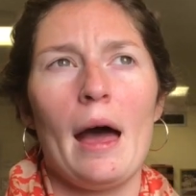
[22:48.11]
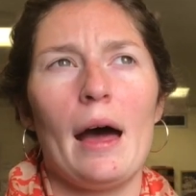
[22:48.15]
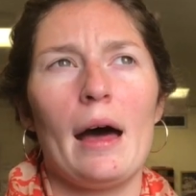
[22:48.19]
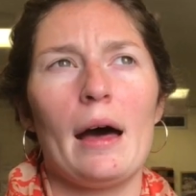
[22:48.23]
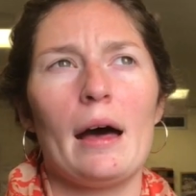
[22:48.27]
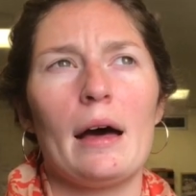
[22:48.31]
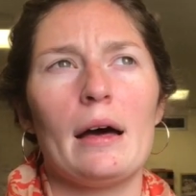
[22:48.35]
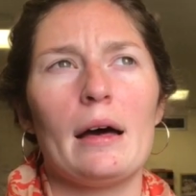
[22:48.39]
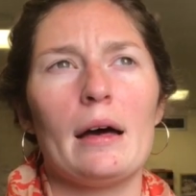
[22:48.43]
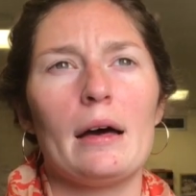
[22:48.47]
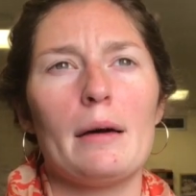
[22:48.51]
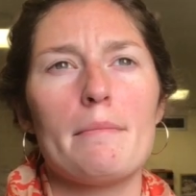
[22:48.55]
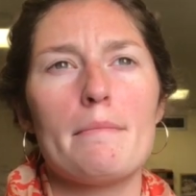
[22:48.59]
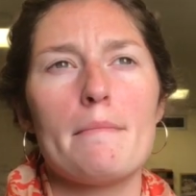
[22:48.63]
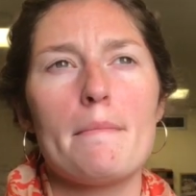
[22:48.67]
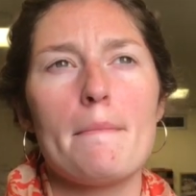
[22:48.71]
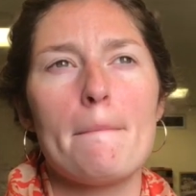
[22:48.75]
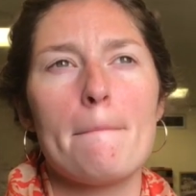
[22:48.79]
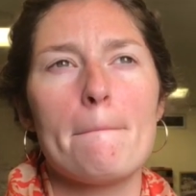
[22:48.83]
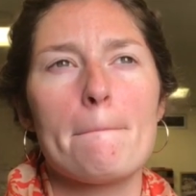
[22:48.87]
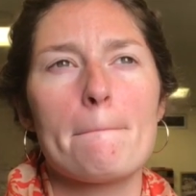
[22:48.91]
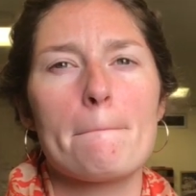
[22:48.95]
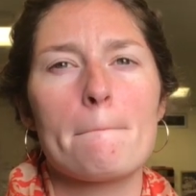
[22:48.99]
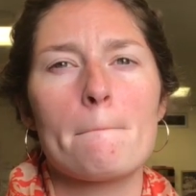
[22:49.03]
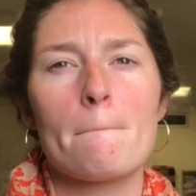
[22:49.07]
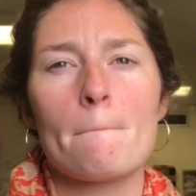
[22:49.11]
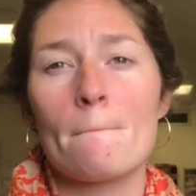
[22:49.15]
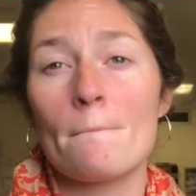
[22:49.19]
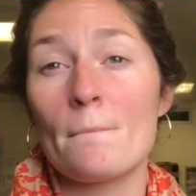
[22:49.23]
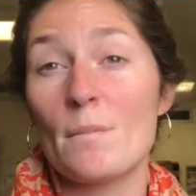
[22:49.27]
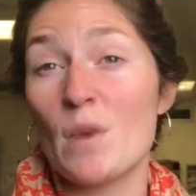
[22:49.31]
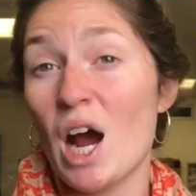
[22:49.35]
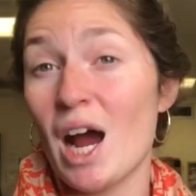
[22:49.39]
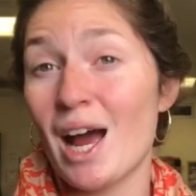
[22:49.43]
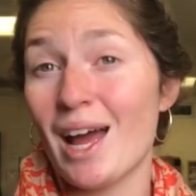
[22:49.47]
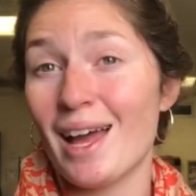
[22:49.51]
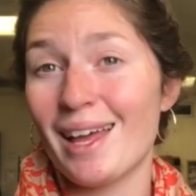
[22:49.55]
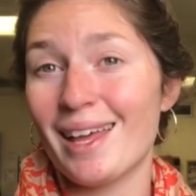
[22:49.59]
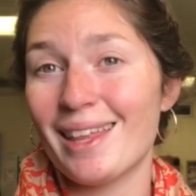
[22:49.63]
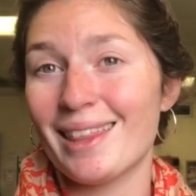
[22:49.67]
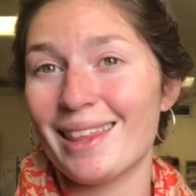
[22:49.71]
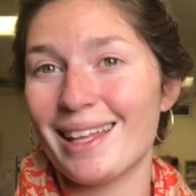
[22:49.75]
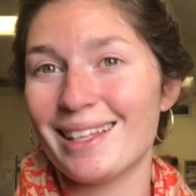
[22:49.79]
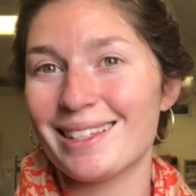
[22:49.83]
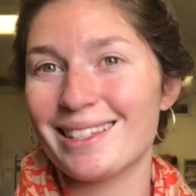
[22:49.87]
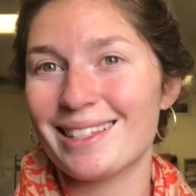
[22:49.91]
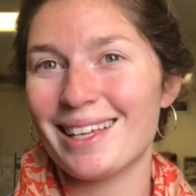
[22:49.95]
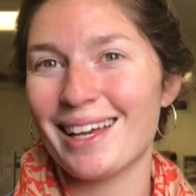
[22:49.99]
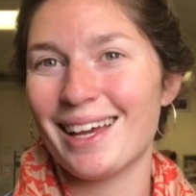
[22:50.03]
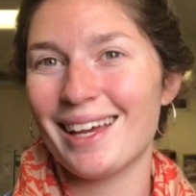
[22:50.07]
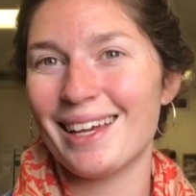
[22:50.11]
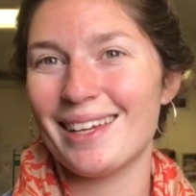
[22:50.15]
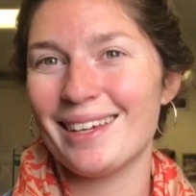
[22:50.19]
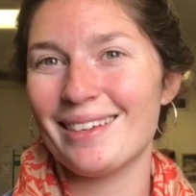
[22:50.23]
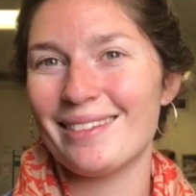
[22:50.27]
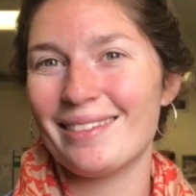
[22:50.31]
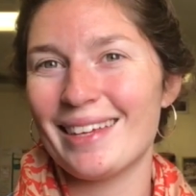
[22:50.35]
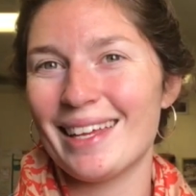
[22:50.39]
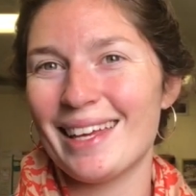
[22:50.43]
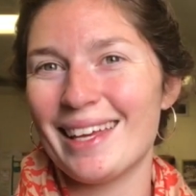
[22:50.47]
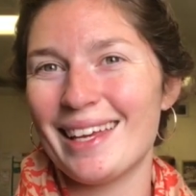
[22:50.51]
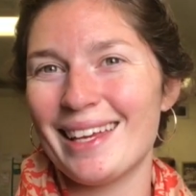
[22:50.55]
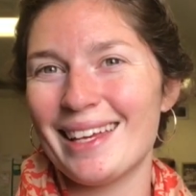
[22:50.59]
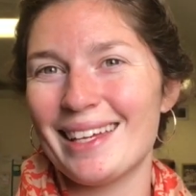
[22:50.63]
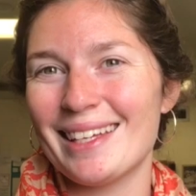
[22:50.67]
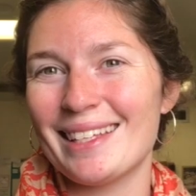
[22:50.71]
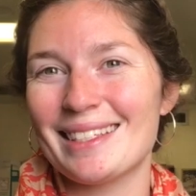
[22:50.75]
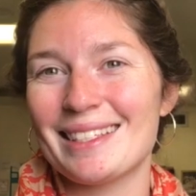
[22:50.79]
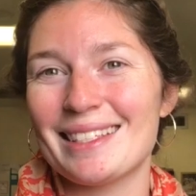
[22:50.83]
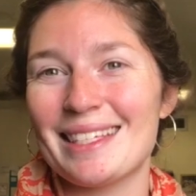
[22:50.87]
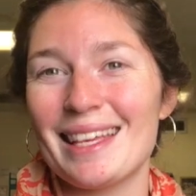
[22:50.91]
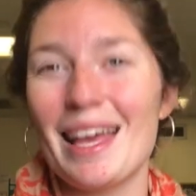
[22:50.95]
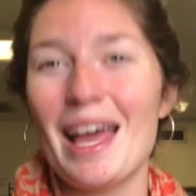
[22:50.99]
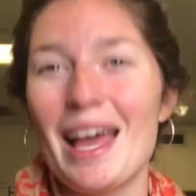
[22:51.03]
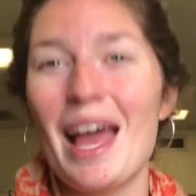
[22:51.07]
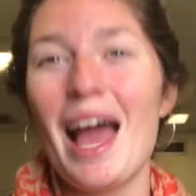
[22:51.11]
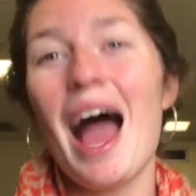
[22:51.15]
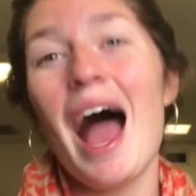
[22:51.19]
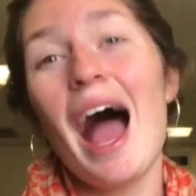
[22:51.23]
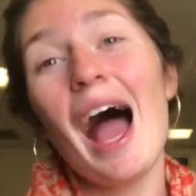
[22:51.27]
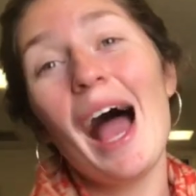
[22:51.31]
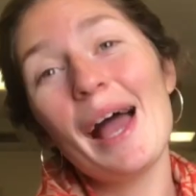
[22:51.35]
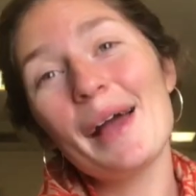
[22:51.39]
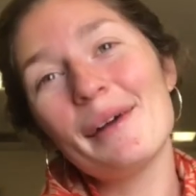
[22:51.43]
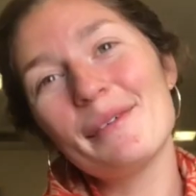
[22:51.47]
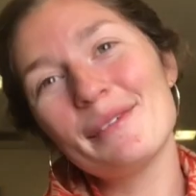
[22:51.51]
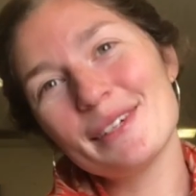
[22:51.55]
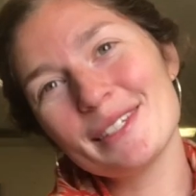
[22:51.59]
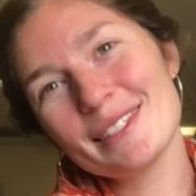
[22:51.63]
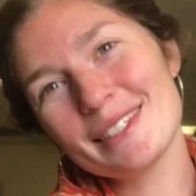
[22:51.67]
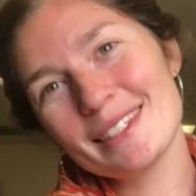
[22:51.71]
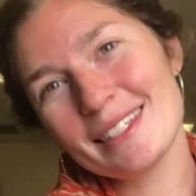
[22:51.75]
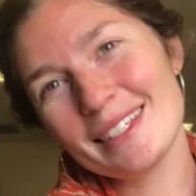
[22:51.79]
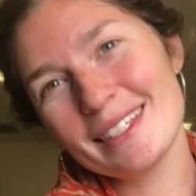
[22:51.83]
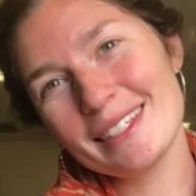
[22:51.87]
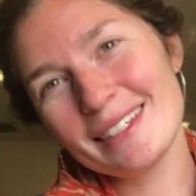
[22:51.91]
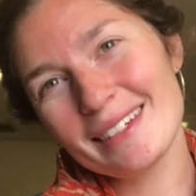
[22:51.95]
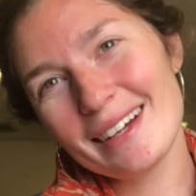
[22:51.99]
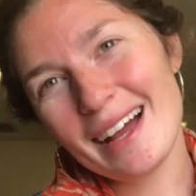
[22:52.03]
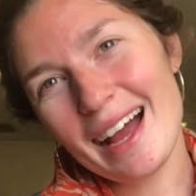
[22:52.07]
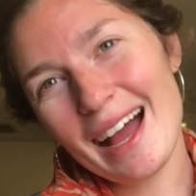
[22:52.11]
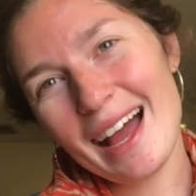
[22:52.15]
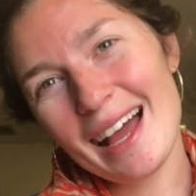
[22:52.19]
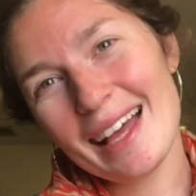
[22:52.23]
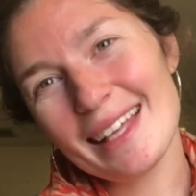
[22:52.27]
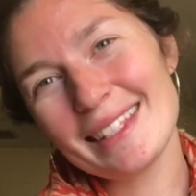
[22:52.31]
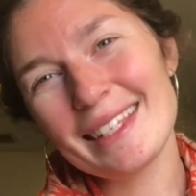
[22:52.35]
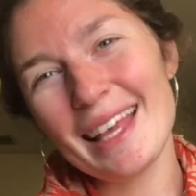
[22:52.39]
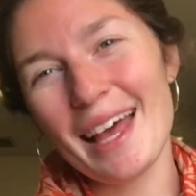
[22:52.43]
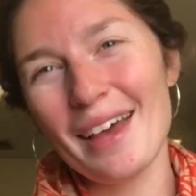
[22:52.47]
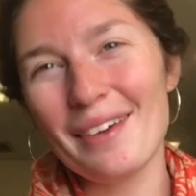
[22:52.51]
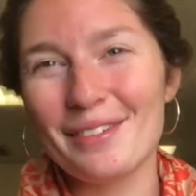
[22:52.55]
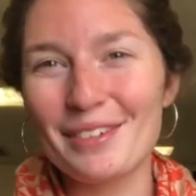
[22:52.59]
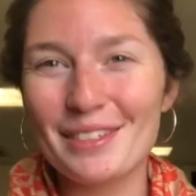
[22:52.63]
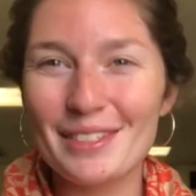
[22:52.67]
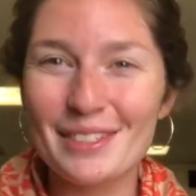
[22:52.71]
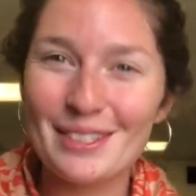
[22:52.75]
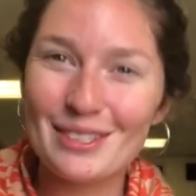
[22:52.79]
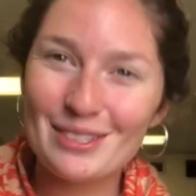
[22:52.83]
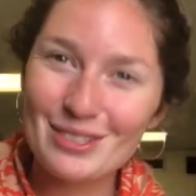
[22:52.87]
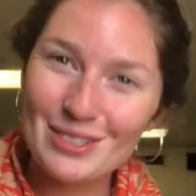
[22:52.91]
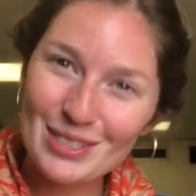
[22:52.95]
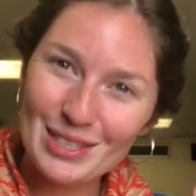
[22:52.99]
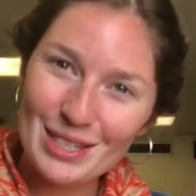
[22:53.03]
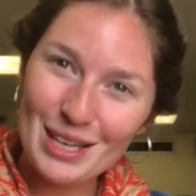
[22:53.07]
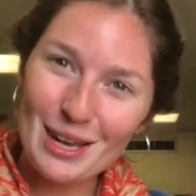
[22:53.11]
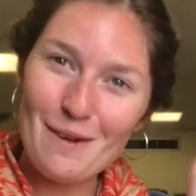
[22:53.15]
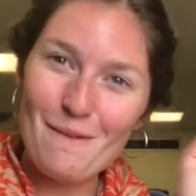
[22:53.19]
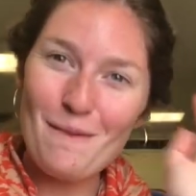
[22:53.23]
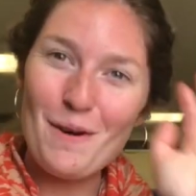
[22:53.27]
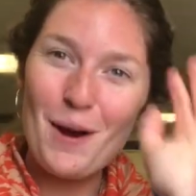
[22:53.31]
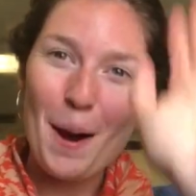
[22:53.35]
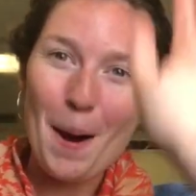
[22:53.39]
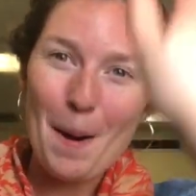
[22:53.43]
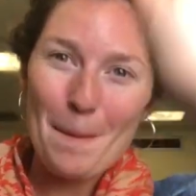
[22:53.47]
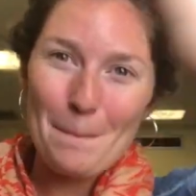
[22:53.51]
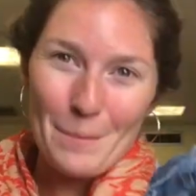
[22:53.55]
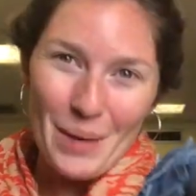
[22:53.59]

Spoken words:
And that's kind of it. I will see you guys after school's over.